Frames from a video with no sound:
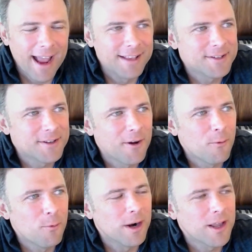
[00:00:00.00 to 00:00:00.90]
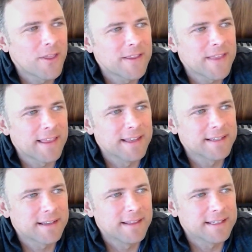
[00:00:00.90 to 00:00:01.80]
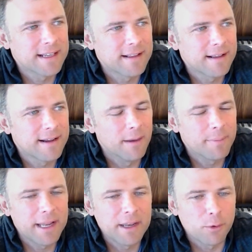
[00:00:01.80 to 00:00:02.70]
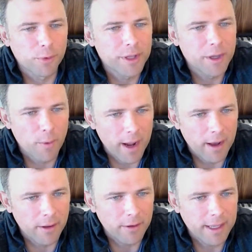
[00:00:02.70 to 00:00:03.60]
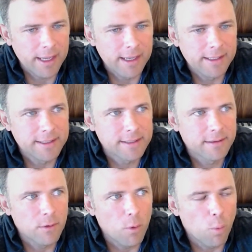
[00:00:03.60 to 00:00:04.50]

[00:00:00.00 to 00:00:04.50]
And so one of the things that this company did really well is